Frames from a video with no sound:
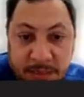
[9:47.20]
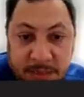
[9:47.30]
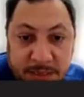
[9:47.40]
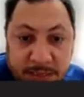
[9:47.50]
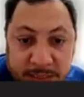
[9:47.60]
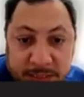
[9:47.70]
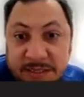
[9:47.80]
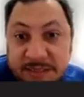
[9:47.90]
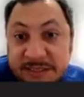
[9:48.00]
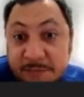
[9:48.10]
And
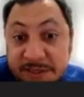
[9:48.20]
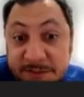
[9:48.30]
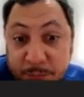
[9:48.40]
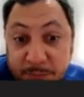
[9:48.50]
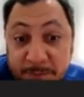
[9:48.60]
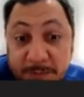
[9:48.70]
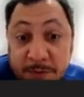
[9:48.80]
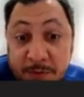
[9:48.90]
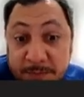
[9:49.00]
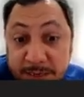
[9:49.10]
this was proved by
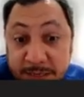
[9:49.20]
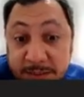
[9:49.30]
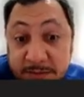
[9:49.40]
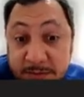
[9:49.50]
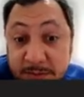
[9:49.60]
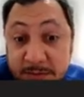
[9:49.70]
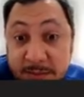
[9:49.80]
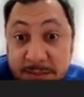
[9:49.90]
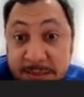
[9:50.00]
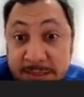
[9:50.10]
Nobile in
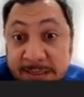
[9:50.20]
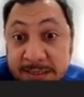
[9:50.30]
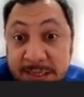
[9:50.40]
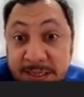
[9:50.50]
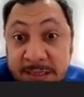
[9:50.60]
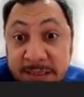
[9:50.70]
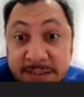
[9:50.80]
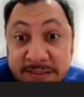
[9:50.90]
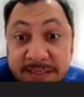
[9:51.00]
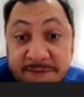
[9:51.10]

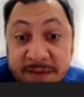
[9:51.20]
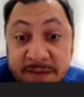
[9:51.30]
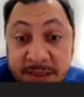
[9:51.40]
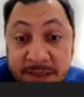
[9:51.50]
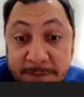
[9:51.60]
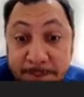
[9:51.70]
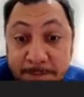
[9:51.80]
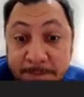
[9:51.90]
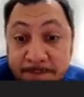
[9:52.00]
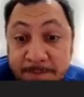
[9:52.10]
1970.
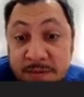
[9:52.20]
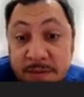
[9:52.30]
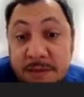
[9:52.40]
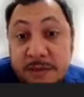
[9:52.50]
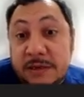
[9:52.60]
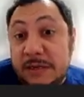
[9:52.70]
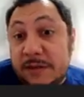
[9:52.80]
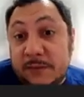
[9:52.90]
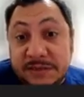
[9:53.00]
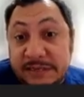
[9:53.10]

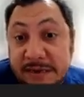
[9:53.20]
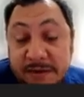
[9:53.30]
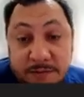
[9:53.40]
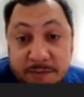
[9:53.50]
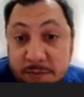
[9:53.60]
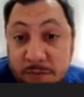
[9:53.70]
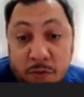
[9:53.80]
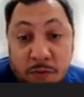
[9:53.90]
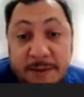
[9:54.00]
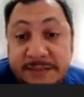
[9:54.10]
It was a
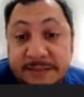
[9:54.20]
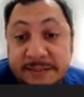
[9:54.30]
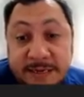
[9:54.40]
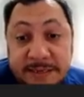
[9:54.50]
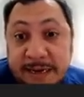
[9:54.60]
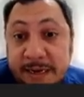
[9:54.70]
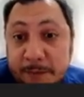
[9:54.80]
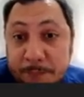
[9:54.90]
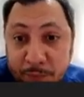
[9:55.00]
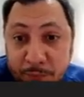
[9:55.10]
complex
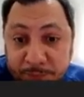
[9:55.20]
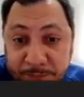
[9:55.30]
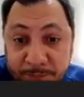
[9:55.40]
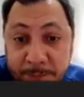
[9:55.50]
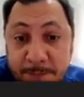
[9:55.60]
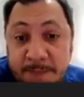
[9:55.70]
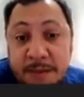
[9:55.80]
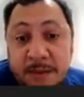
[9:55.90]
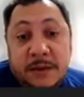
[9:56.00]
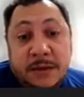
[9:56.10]
analytic proof.
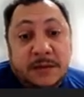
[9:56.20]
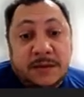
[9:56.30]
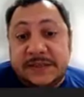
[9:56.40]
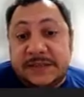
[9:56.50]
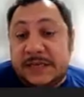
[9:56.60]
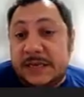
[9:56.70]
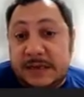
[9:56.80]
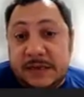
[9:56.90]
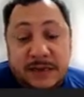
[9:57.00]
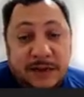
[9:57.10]

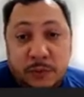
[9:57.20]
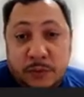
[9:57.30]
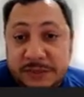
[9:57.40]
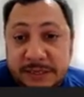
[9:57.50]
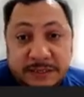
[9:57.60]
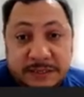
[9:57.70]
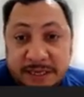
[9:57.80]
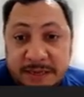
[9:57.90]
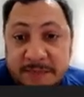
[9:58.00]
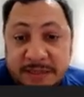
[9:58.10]
Tessier, almost at the
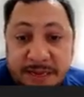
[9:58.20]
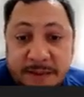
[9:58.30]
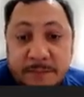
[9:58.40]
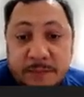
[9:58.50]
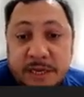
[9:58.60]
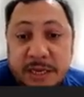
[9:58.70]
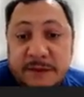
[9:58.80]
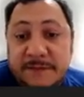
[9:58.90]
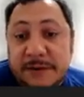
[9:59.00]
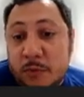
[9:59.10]
same time,
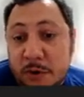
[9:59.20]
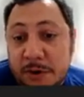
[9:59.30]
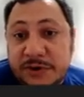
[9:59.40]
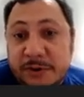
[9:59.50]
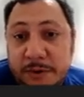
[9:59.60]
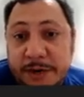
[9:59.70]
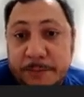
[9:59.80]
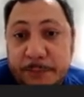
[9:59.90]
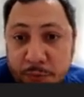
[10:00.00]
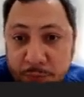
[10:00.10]
gave a more algebraic
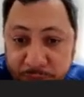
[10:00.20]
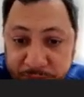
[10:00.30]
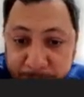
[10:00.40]
proof.